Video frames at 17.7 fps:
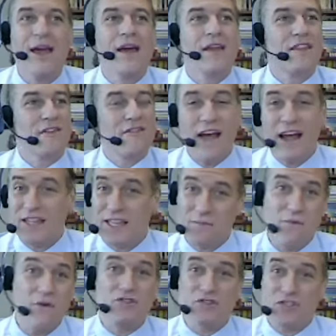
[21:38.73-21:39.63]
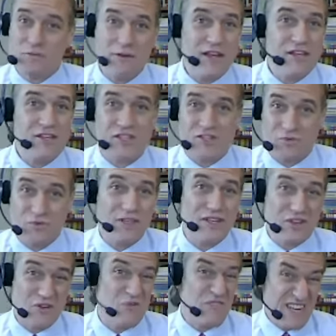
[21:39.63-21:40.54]
the fact that most of the patients really
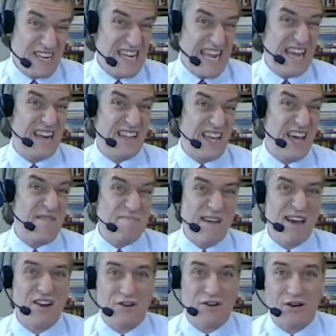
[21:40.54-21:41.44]
don't get a lot better.